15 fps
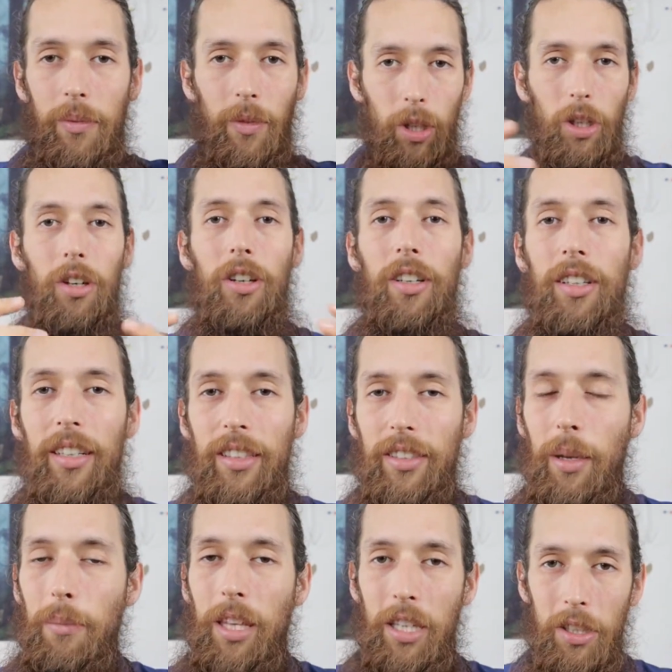learn
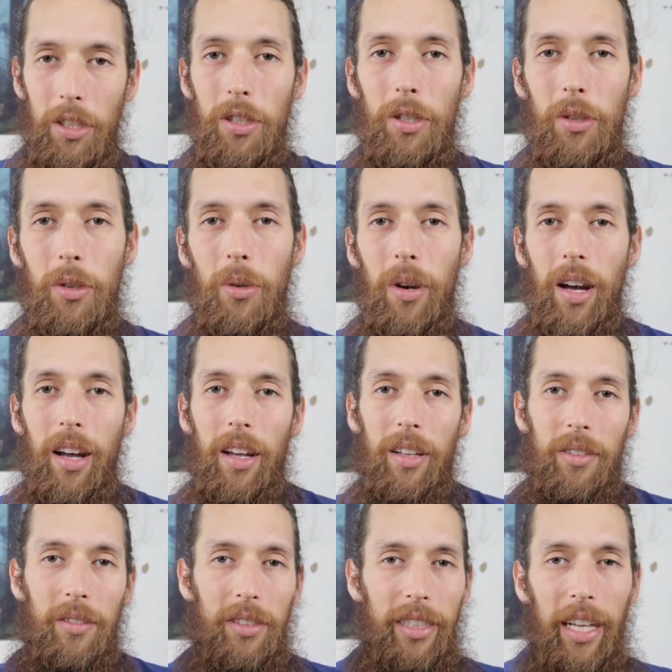something new,
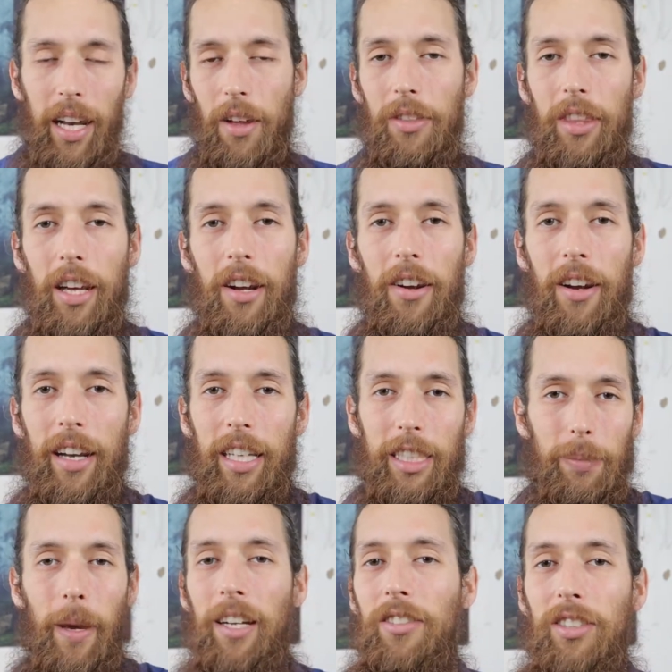get out there and
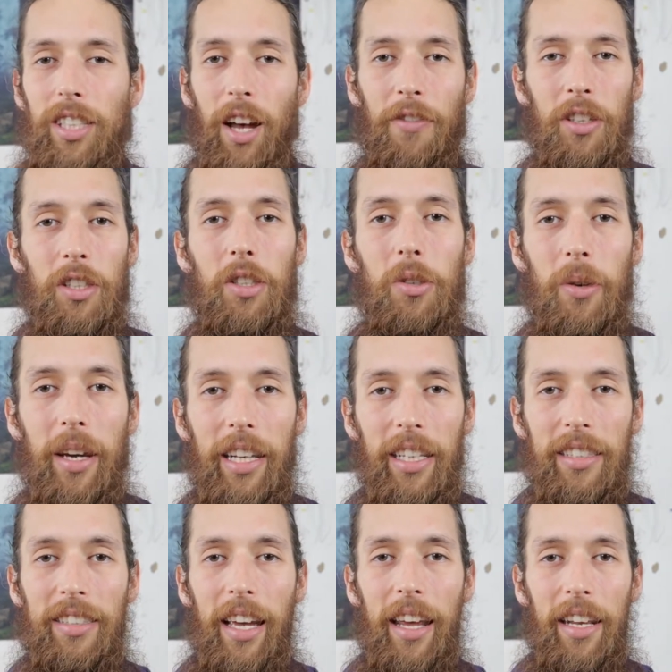expand yourself in new and
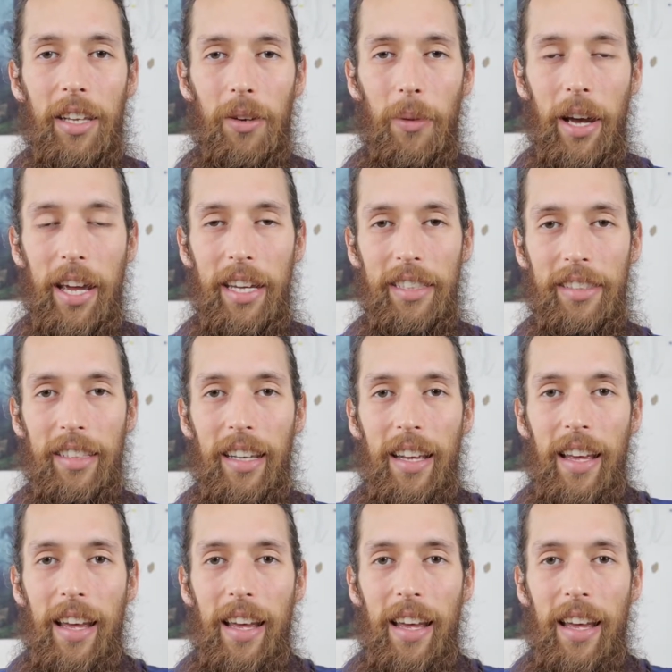exciting ways.